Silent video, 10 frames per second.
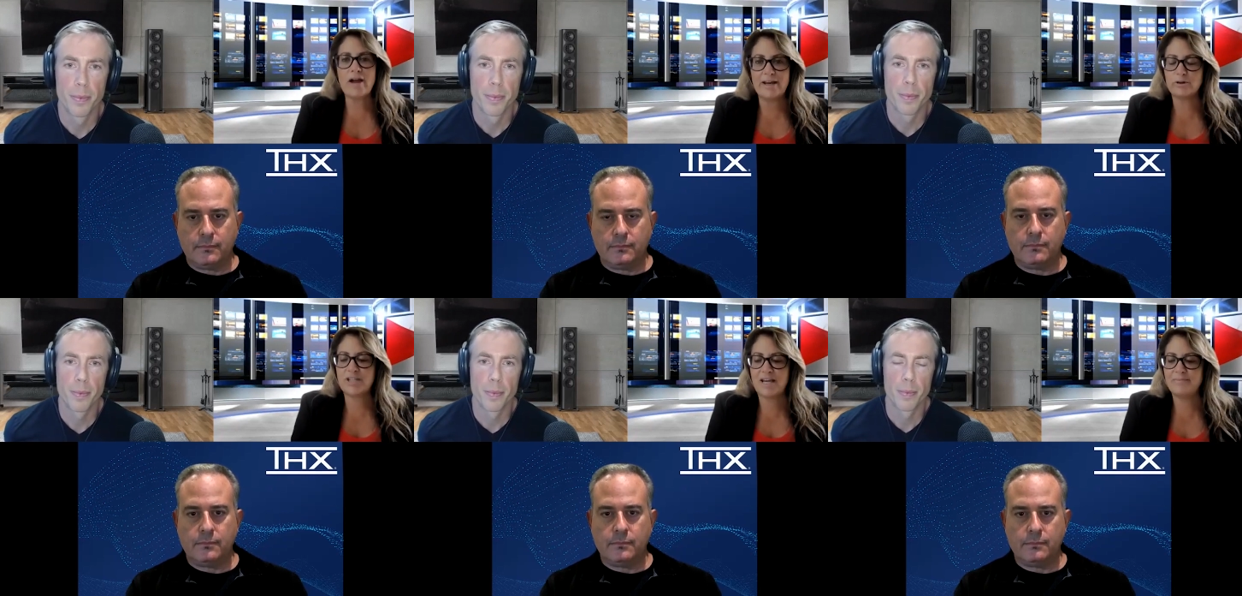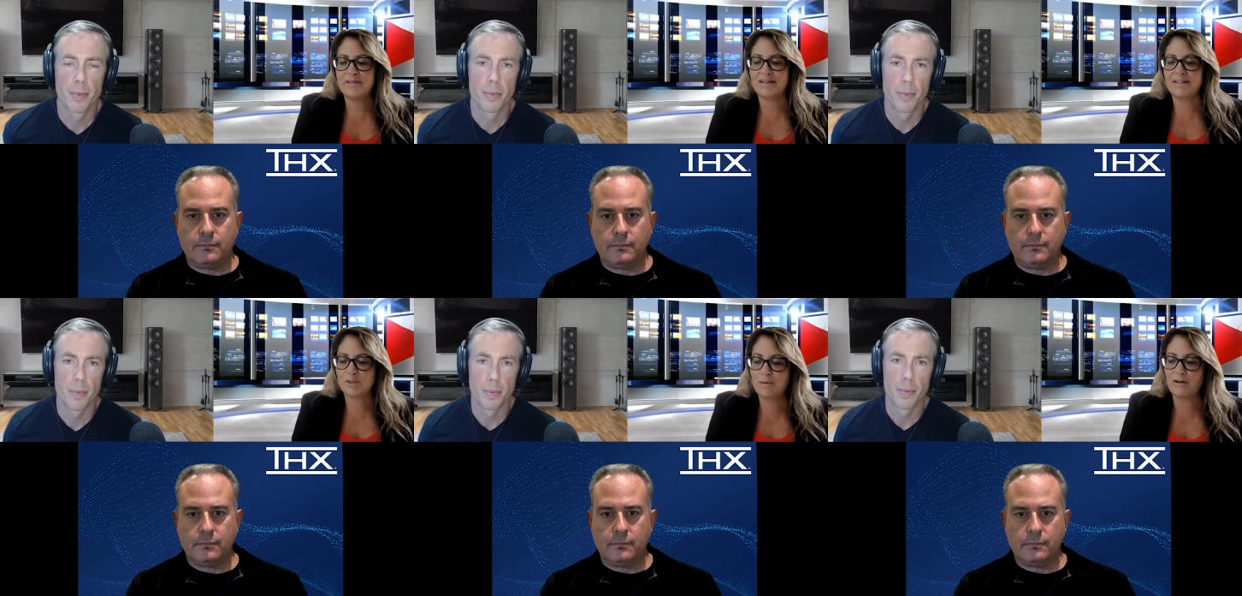Speaker 1: are
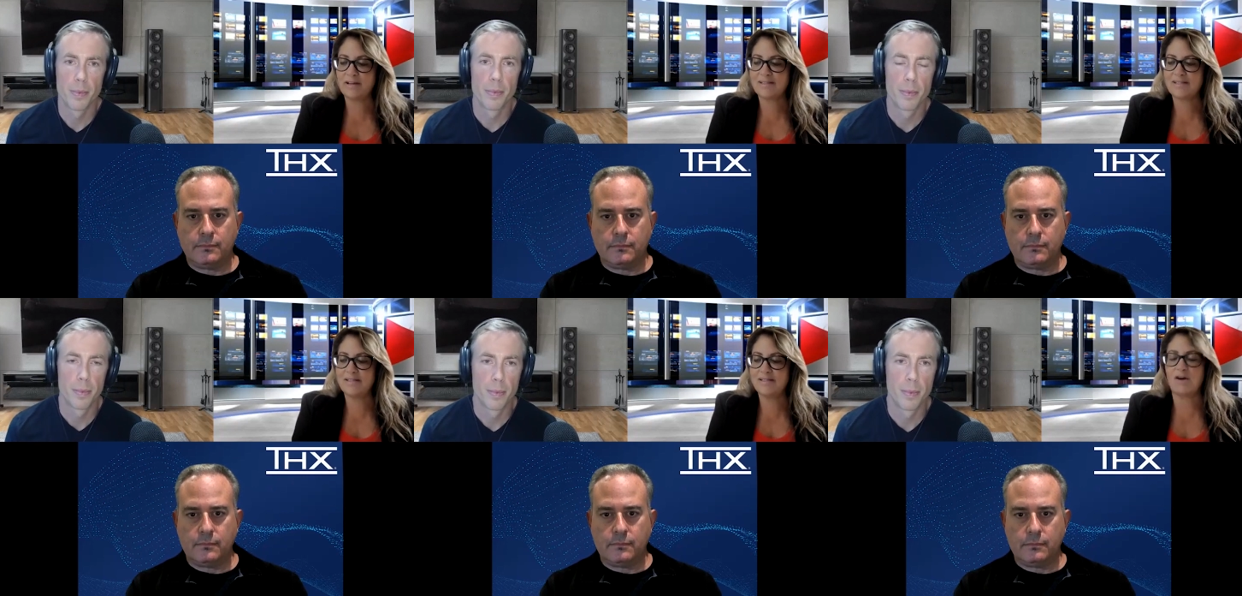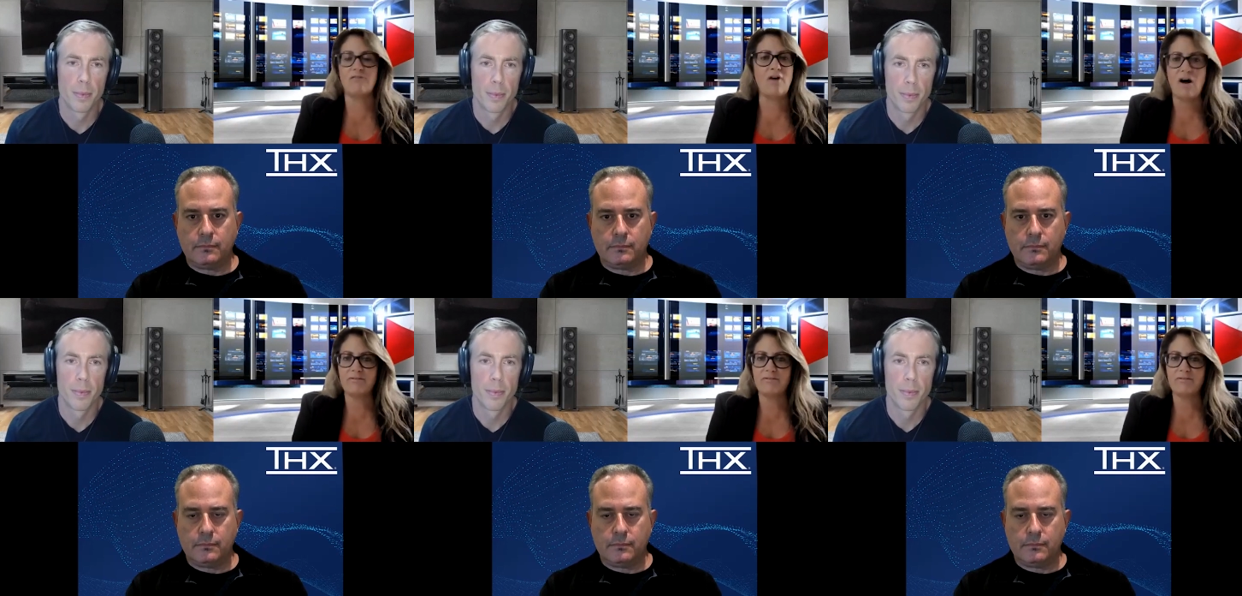entertainment experiences